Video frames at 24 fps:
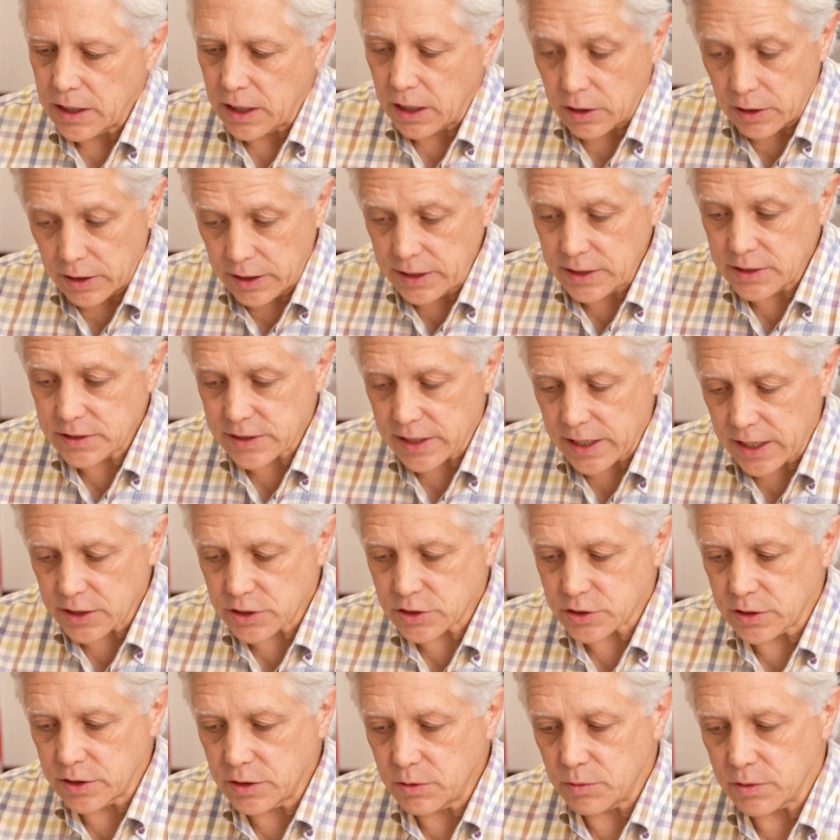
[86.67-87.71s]
a lease
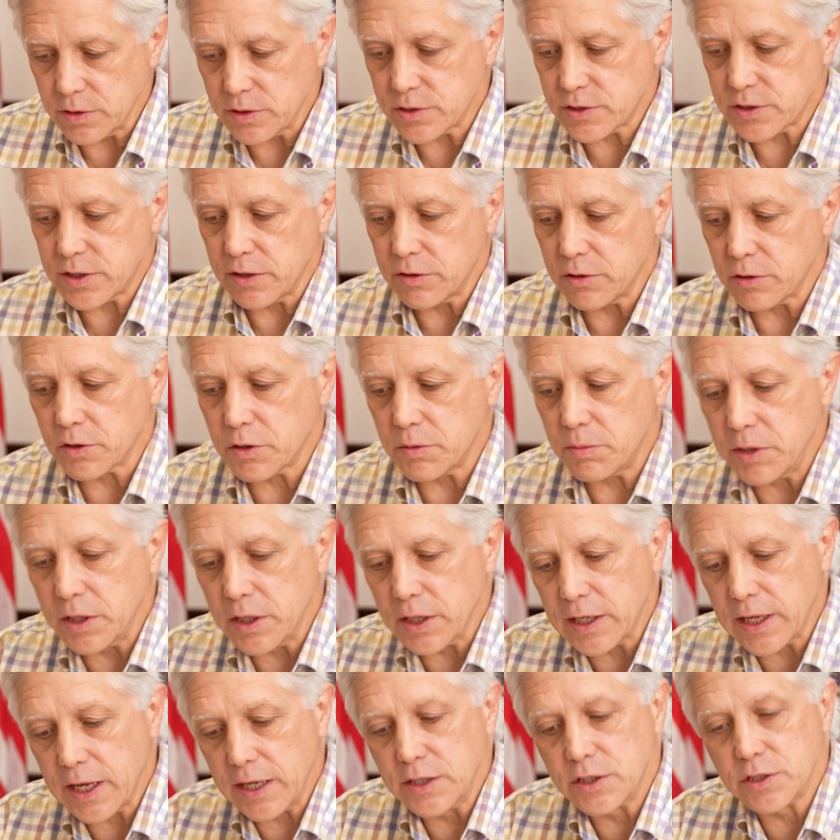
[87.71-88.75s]
actually, with Southern
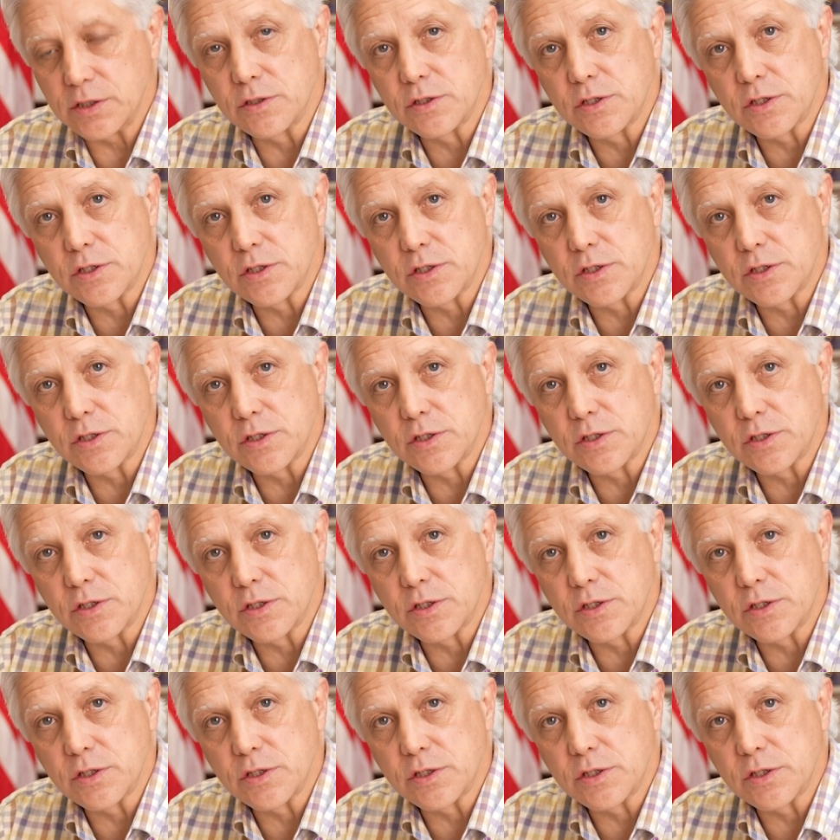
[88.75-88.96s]
Communication